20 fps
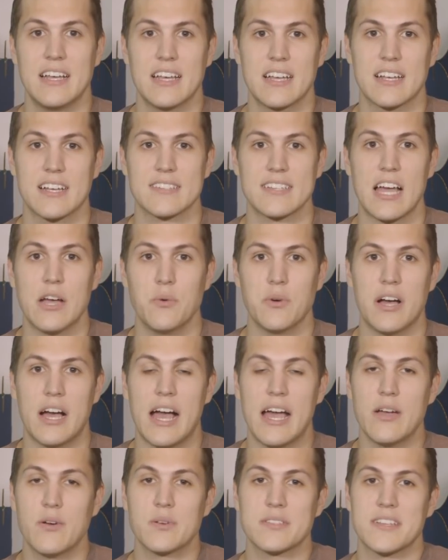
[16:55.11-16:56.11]
because
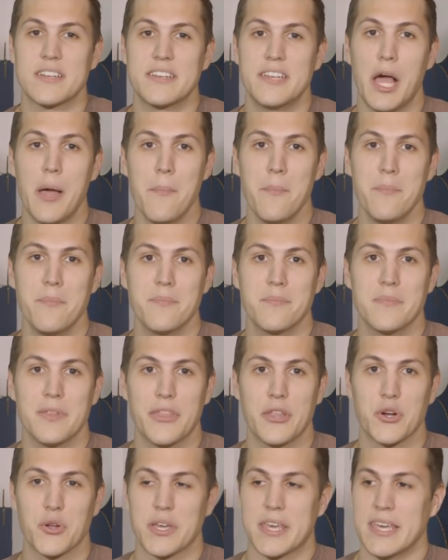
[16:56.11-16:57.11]
I was a dumb
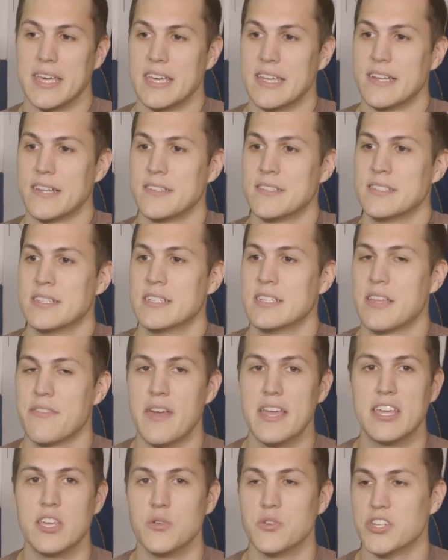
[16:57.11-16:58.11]
little kid.
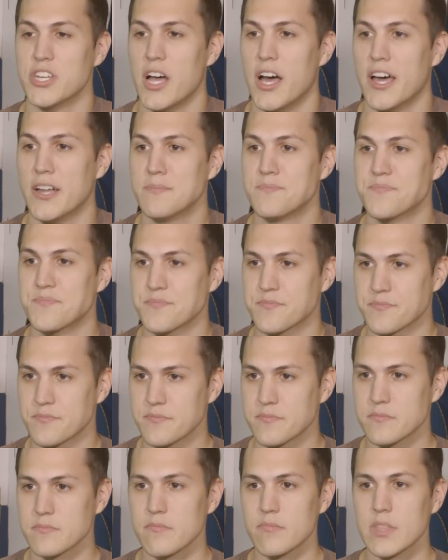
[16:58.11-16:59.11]
Thank you, Sean.
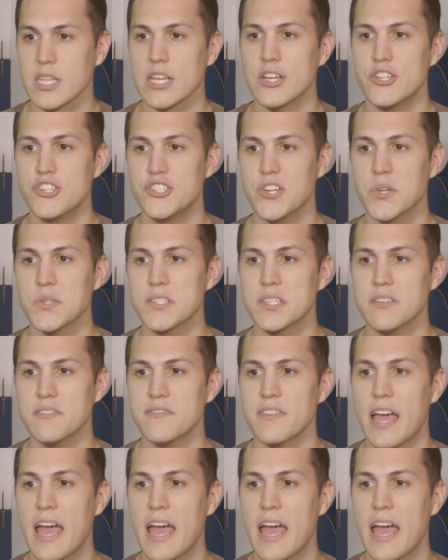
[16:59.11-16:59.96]
Joseph